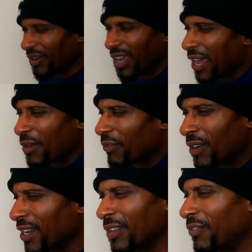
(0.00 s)
I don't know how to
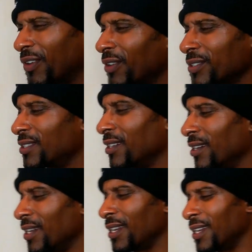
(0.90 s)
run any
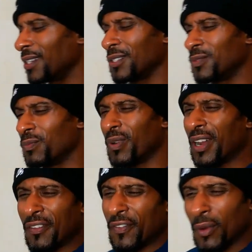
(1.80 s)
faster. Because
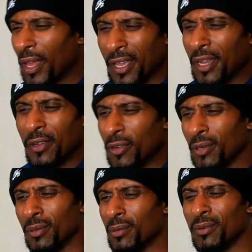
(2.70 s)
when I feel like I
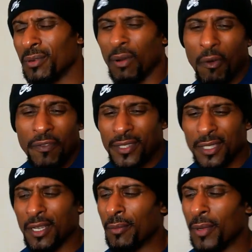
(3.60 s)
do,
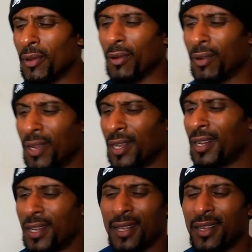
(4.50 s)
obviously I'm not.
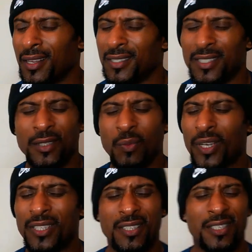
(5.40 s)
It's just a
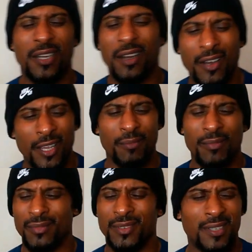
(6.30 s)
waste of time.
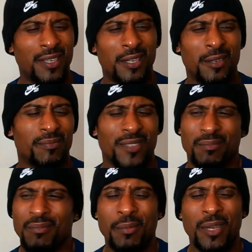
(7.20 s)

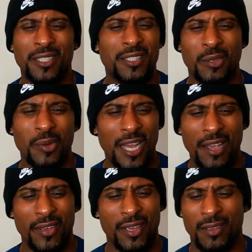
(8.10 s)
Maybe I just don't
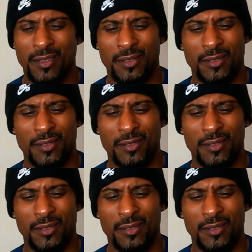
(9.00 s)
have it.